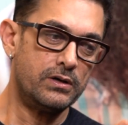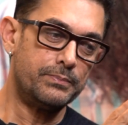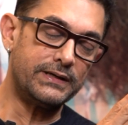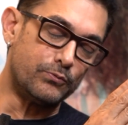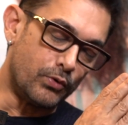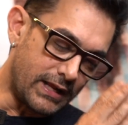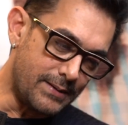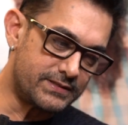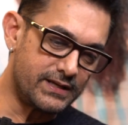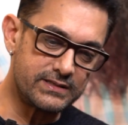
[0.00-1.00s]
But what I'm
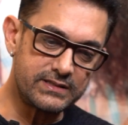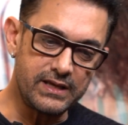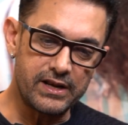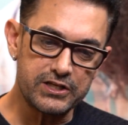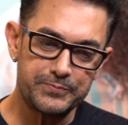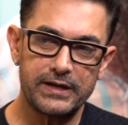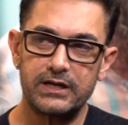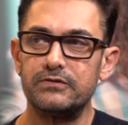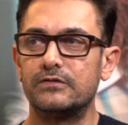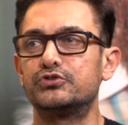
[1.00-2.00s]
saying is,
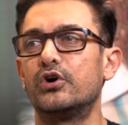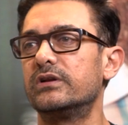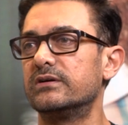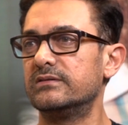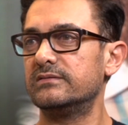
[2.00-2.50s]
irrespective of genre,